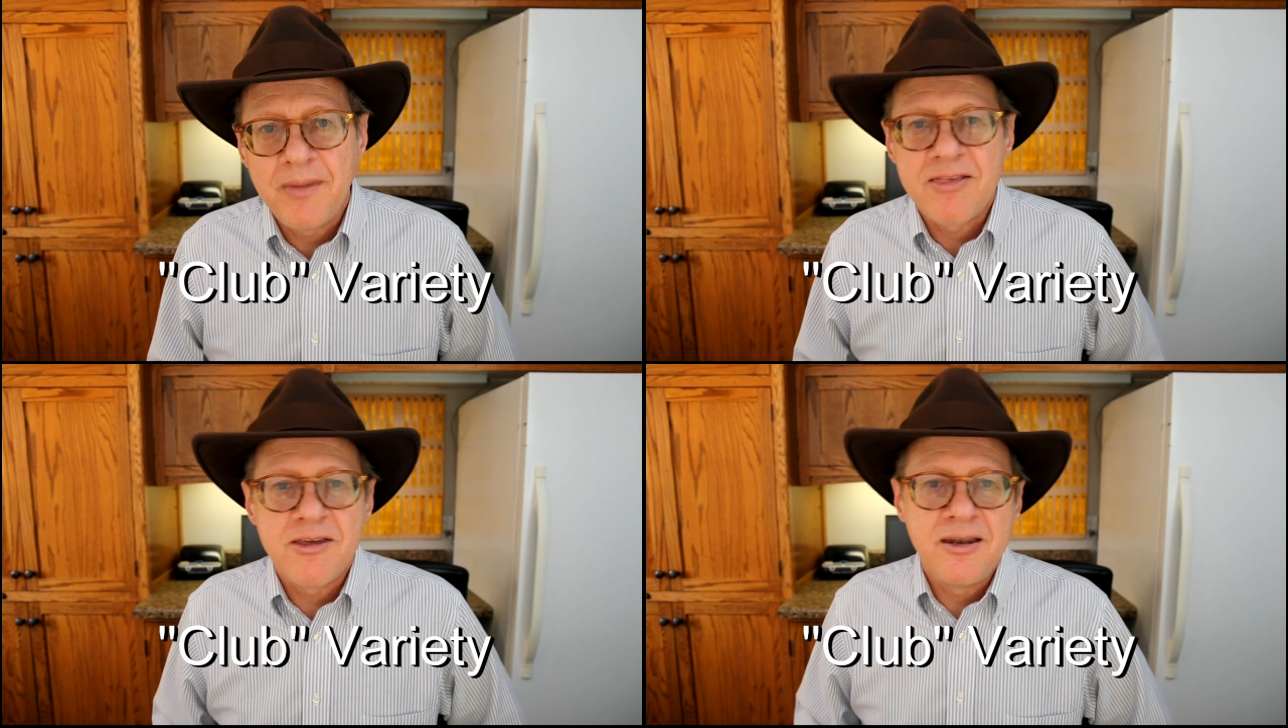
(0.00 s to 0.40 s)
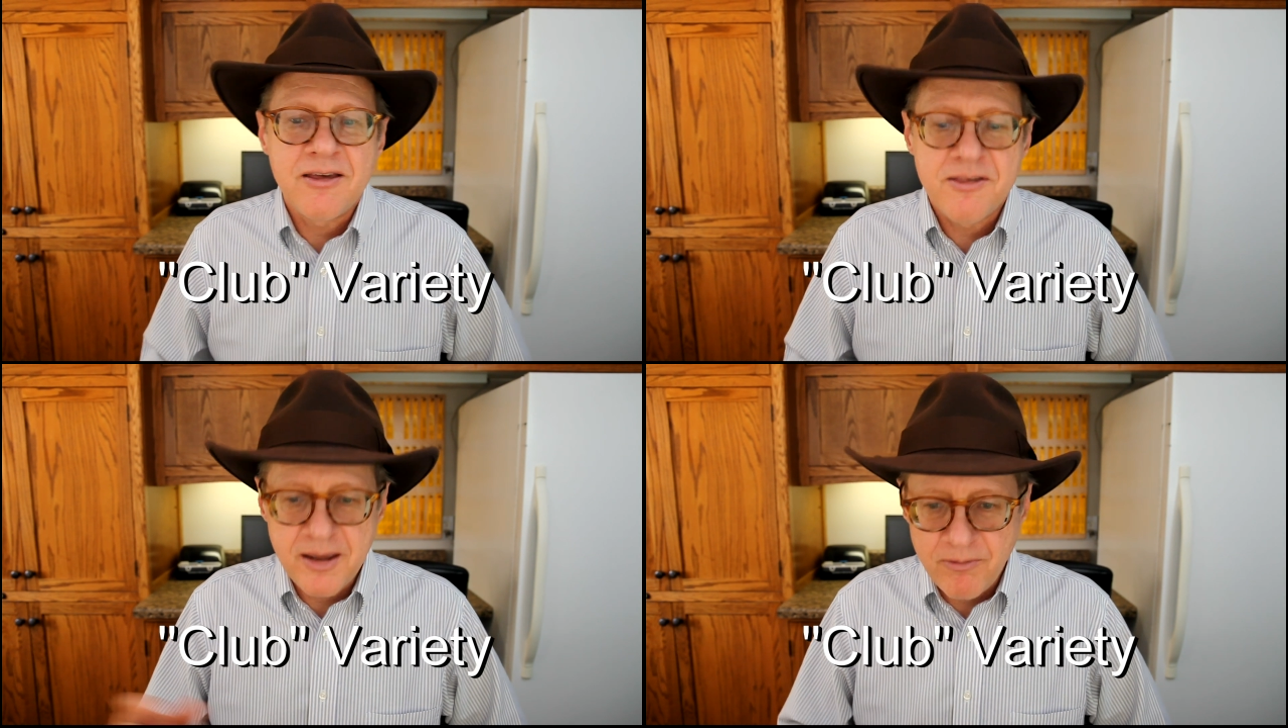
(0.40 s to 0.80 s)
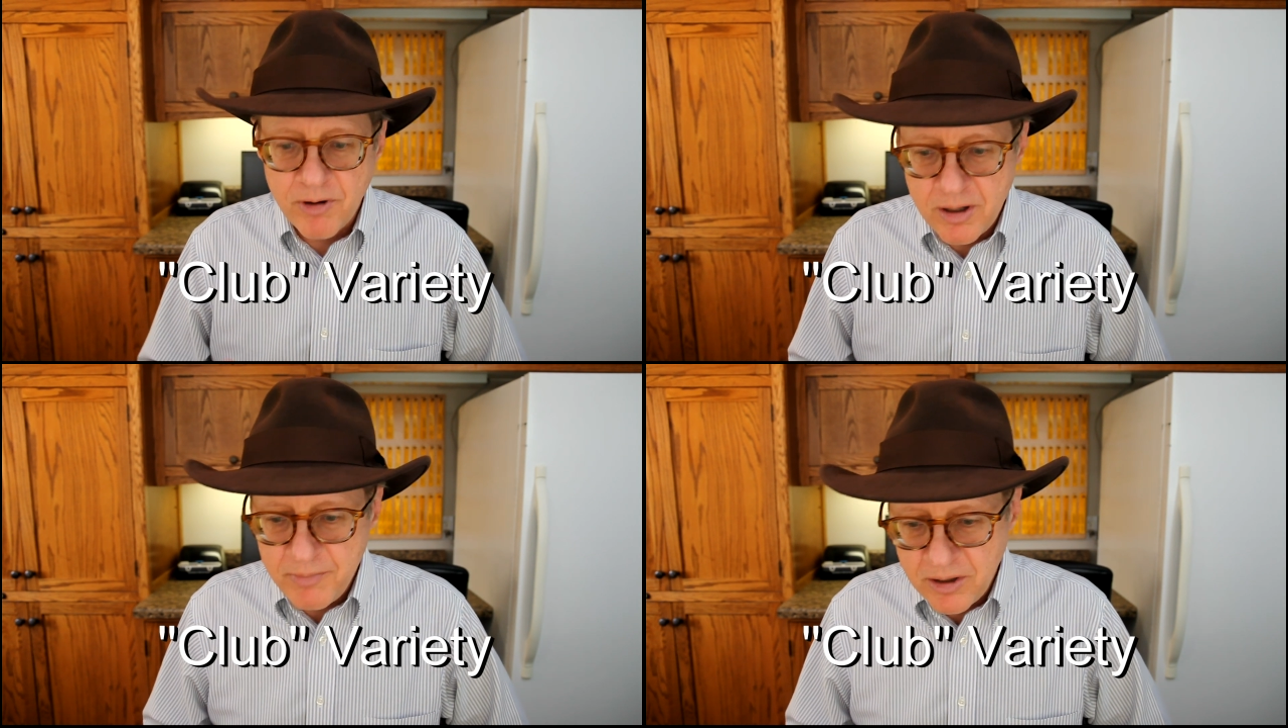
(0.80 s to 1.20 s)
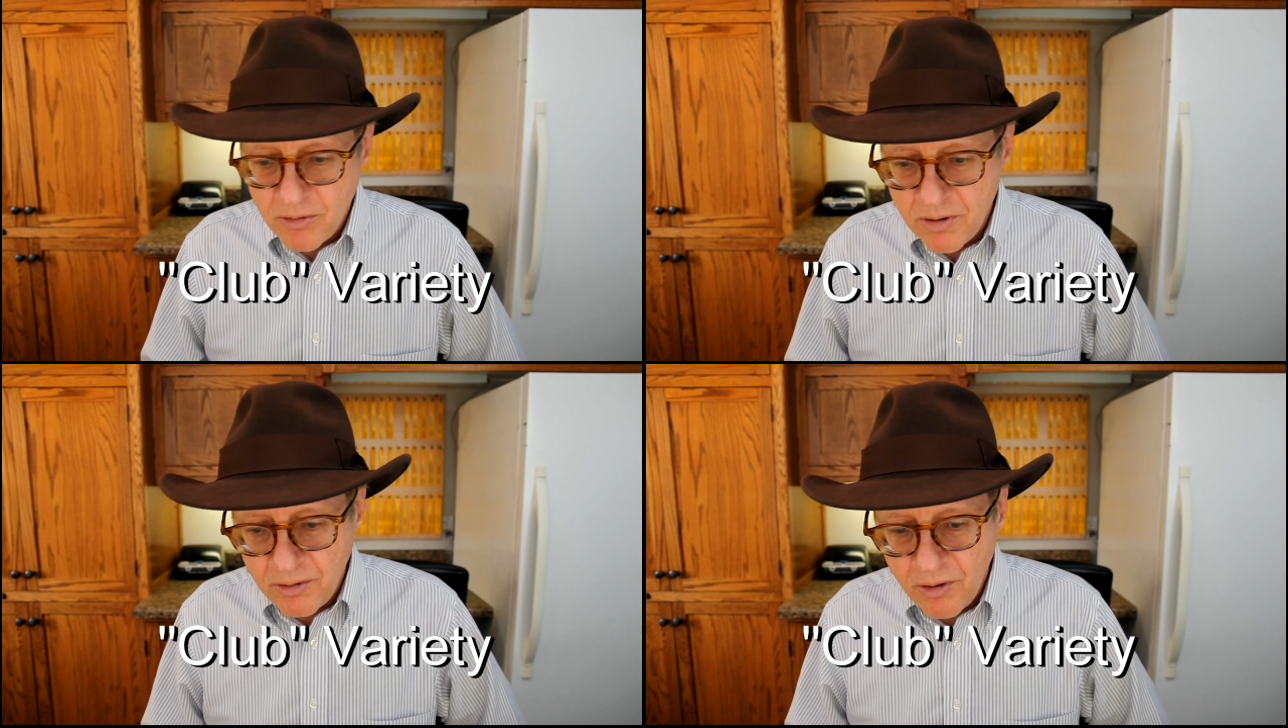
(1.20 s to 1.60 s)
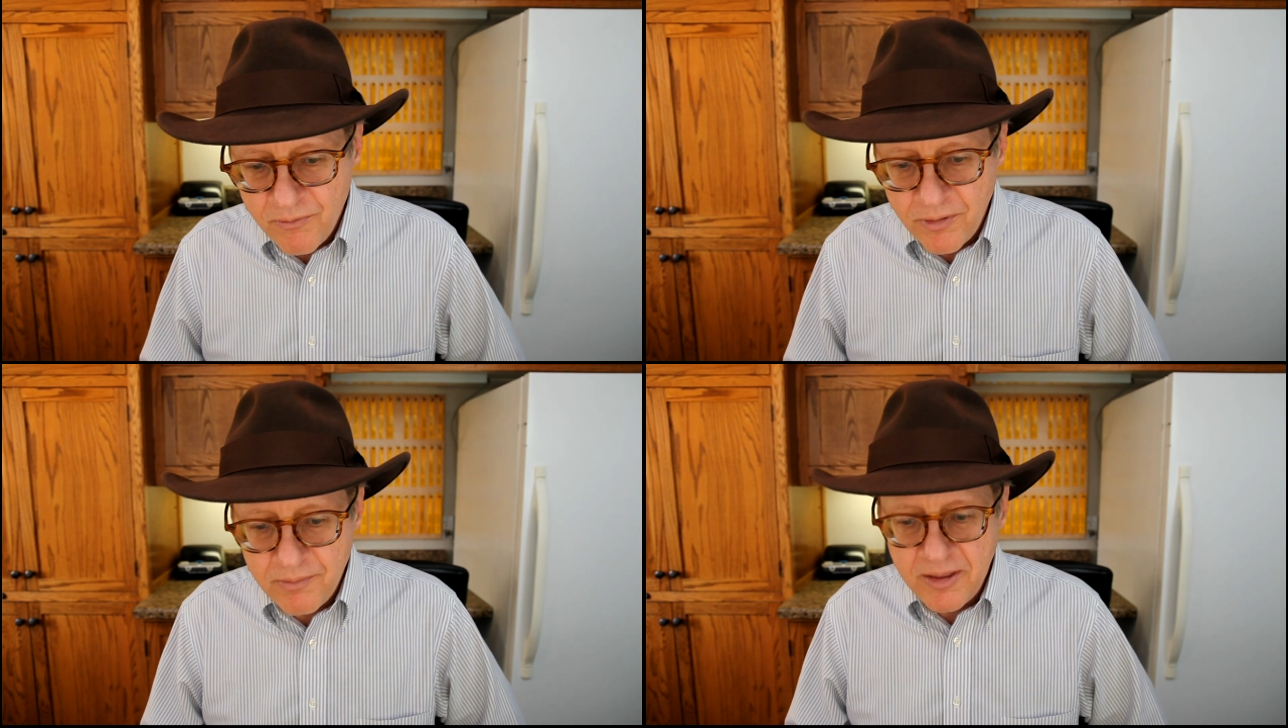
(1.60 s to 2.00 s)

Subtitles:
That's the next thing we're going to be going over.